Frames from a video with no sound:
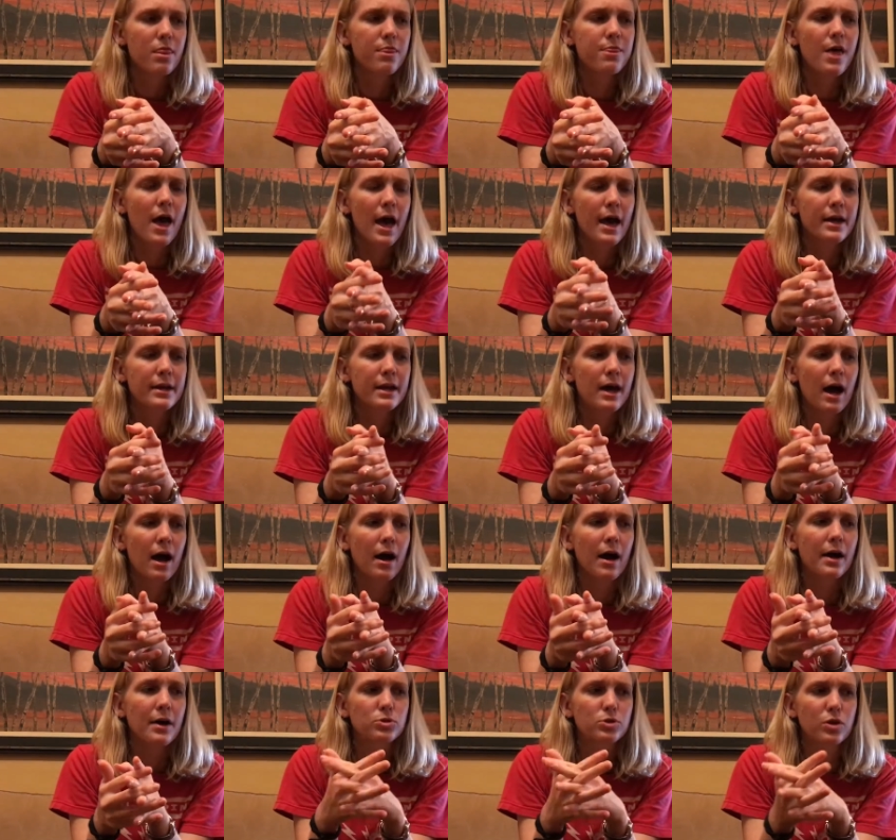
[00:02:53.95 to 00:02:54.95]
Then
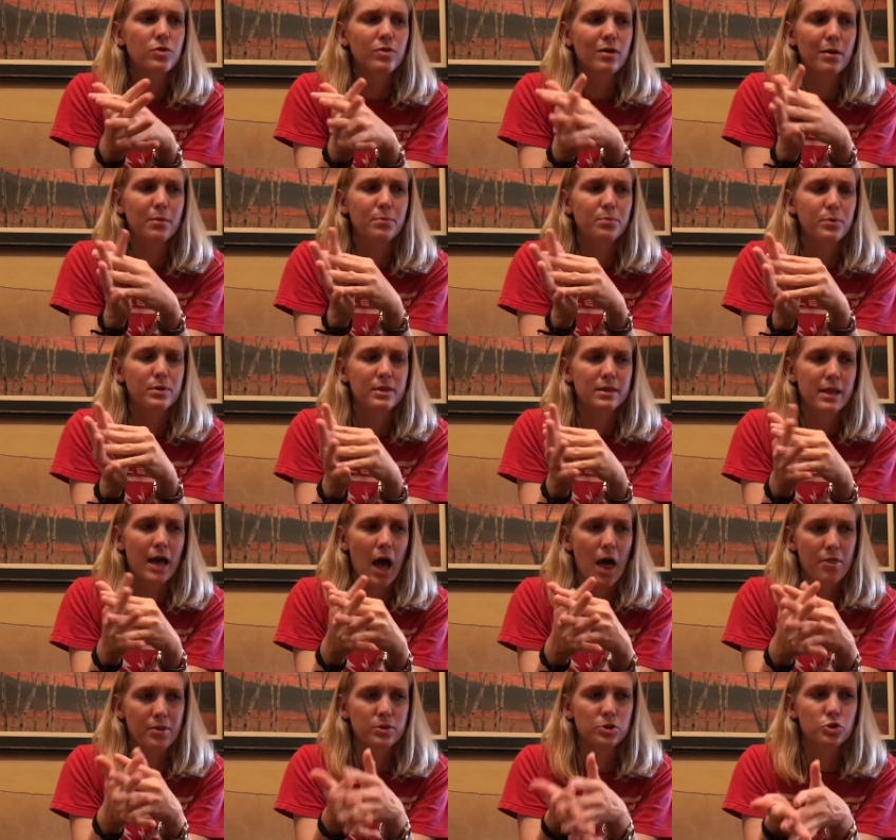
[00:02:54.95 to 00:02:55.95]
I drove up with
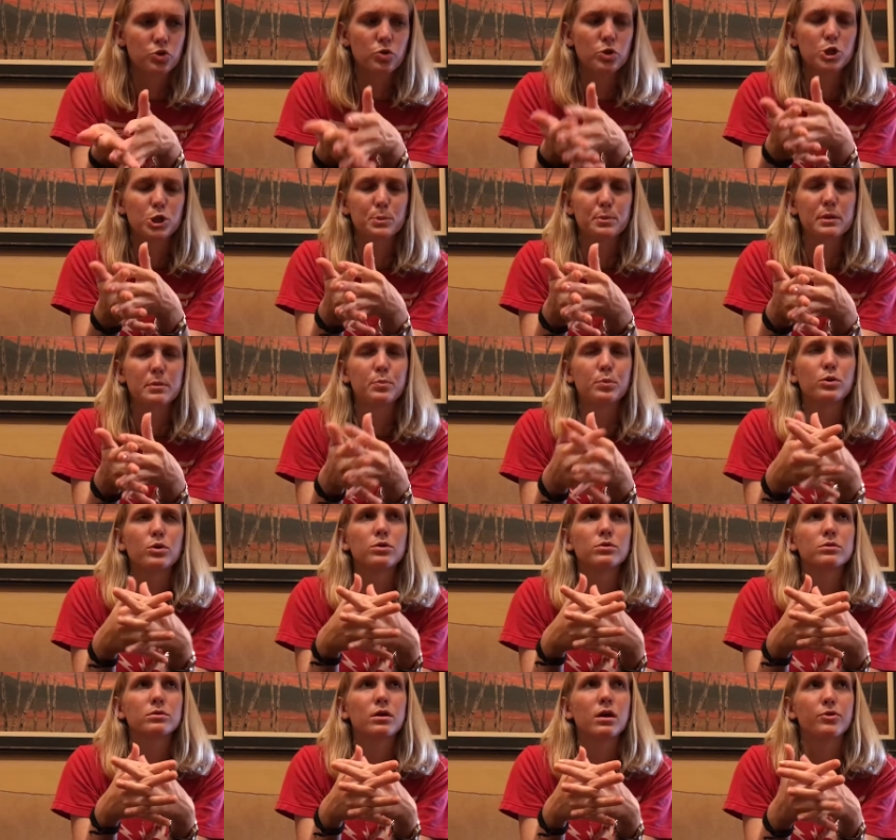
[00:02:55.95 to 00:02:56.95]
Athens, Georgia
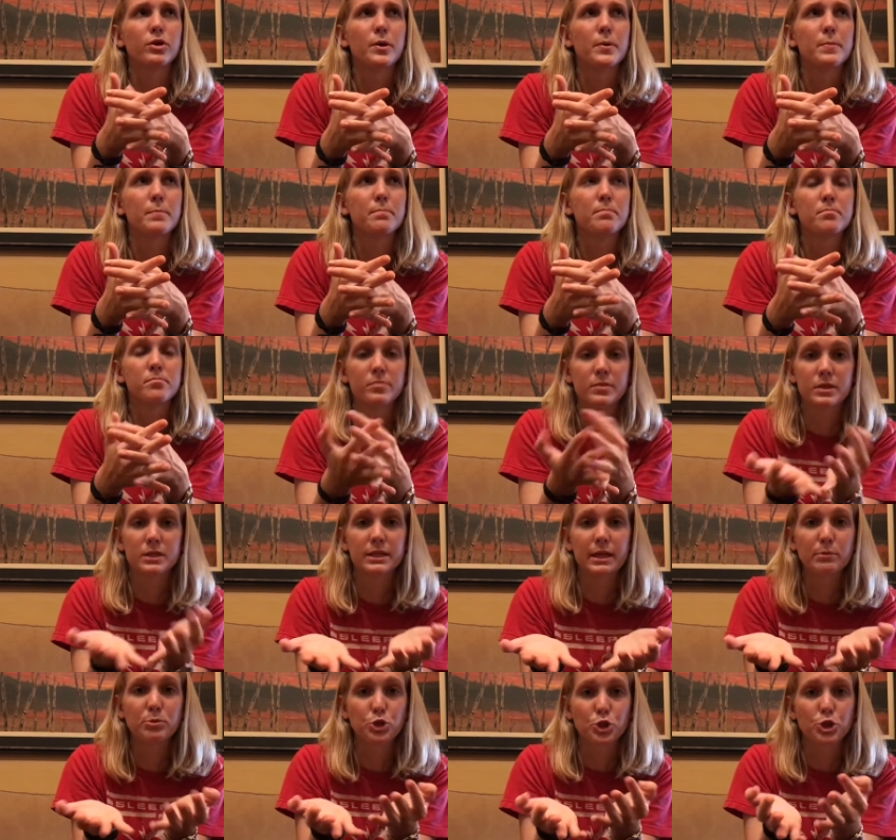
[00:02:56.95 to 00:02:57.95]
people from the
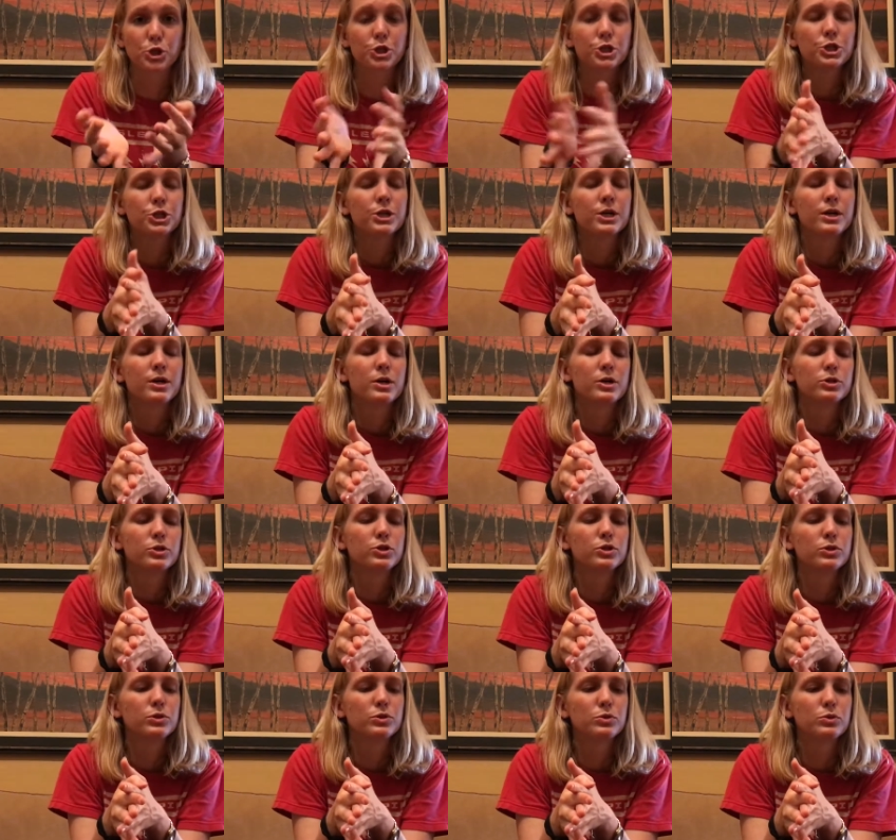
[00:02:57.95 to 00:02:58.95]
same church
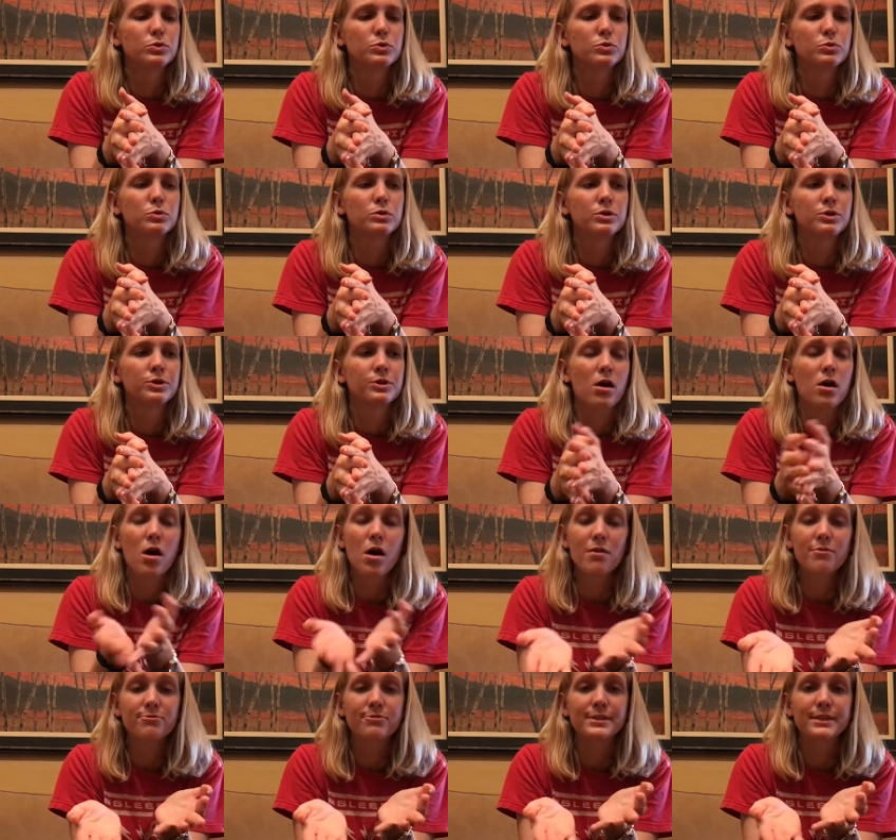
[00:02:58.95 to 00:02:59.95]
to a
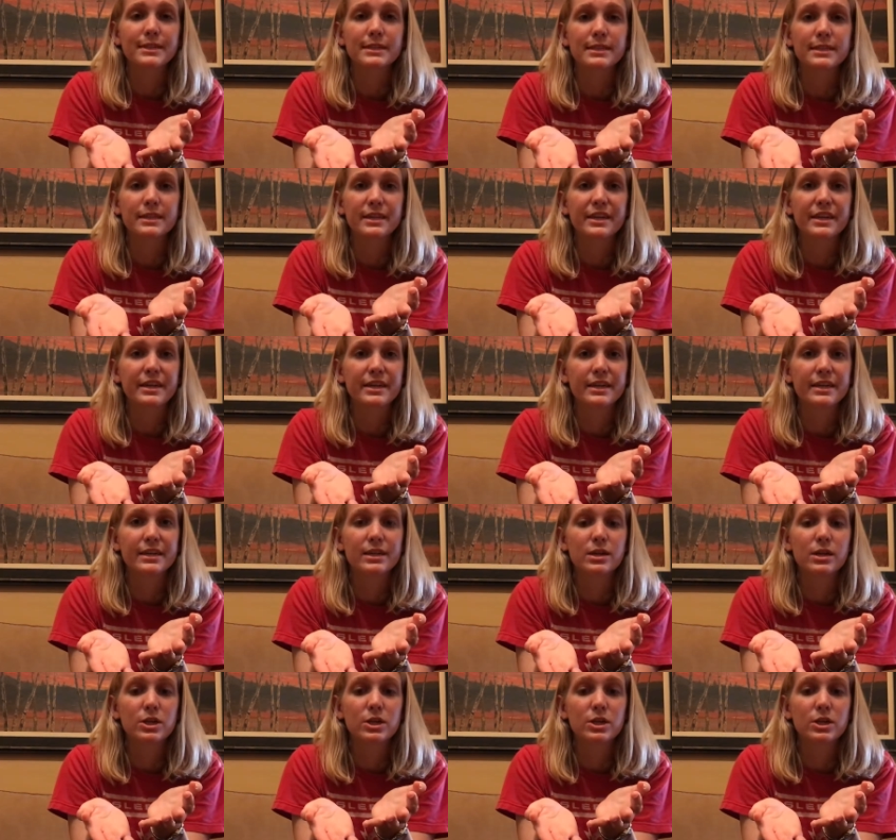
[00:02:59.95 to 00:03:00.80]
conference in